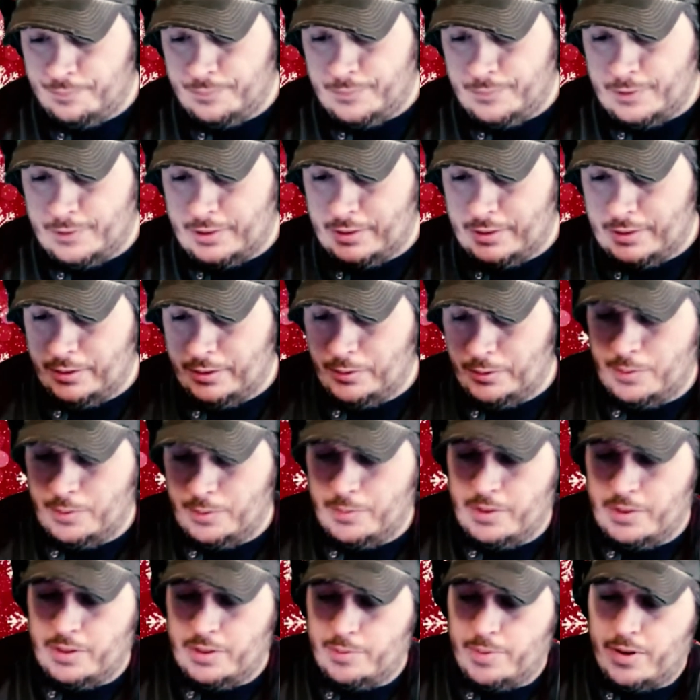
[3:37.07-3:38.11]
I don't know what it
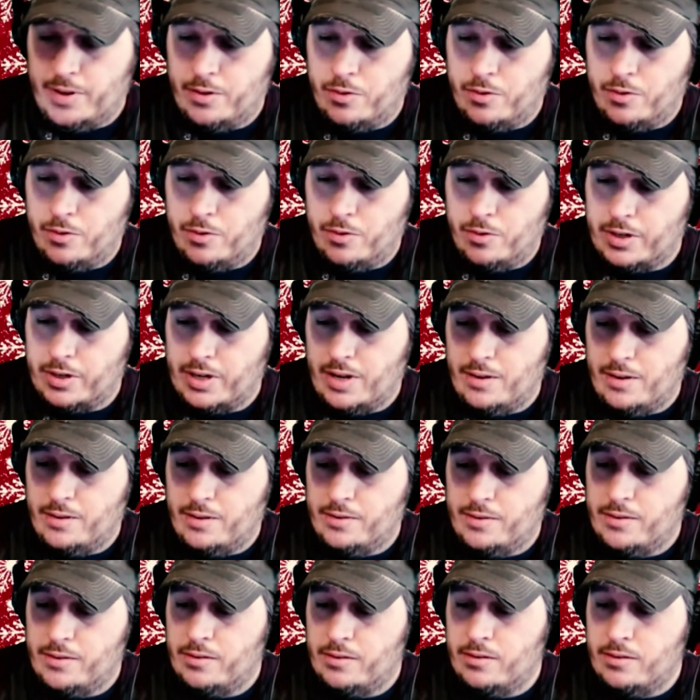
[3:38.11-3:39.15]
means by origami.
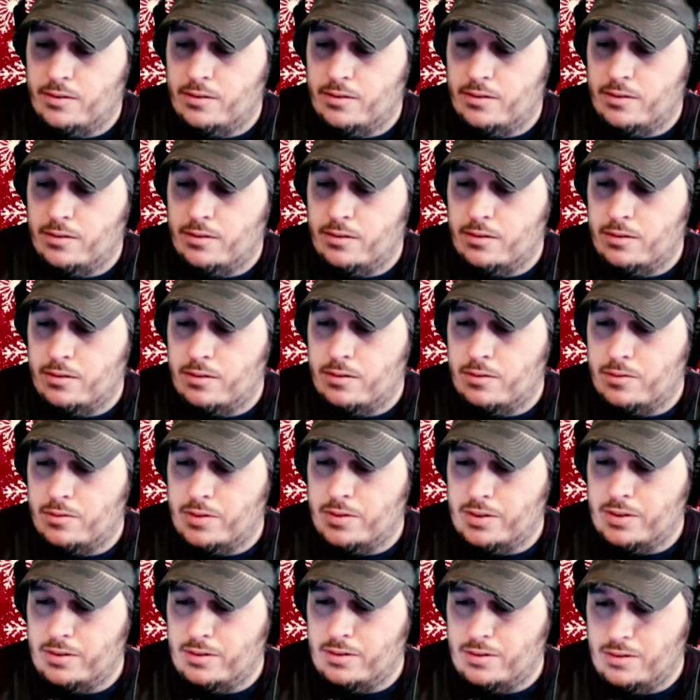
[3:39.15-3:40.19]
What
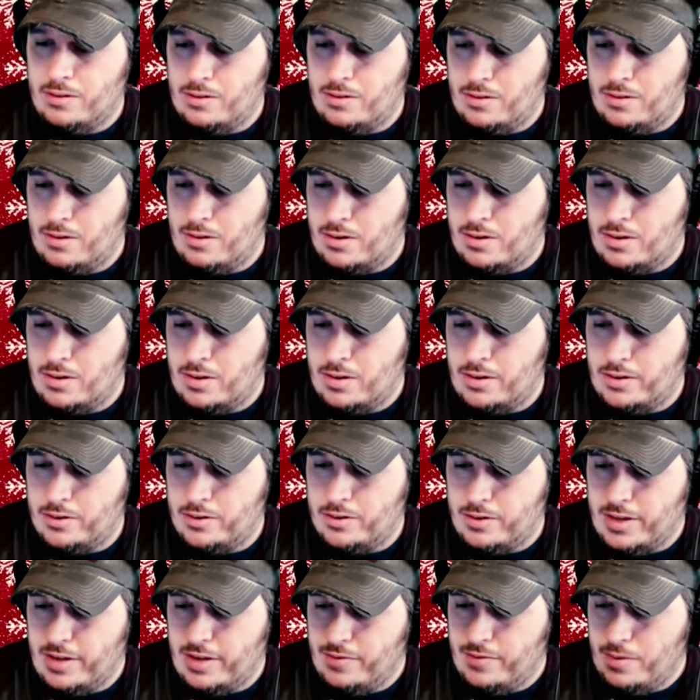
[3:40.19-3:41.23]
is it
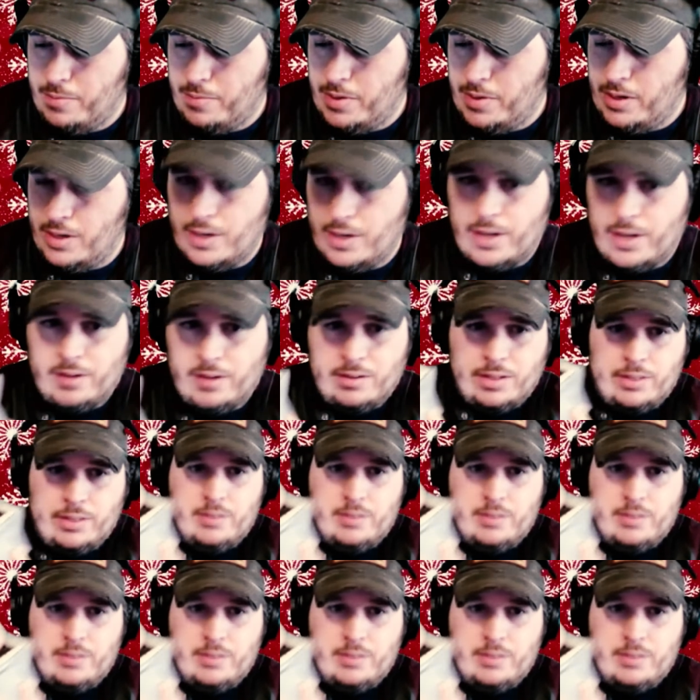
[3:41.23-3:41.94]
okay if I bend it out? Like,